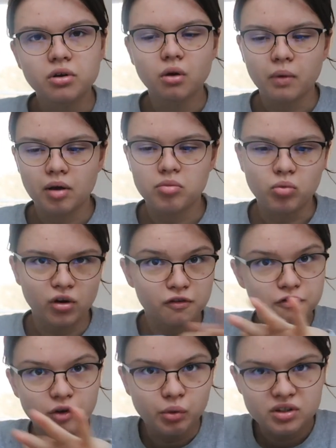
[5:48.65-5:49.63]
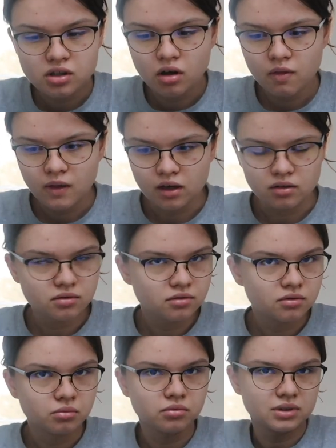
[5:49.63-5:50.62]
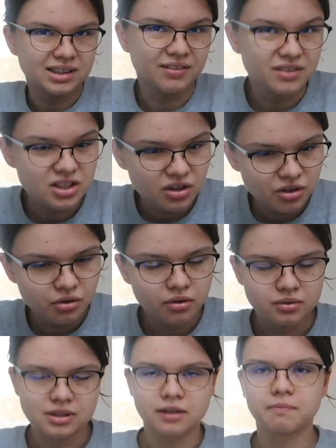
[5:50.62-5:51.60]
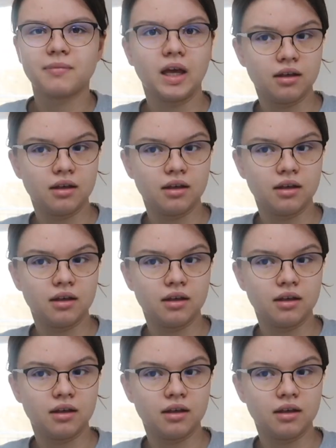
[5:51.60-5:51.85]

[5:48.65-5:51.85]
you know what I mean, where food is on that was given to you and it's like,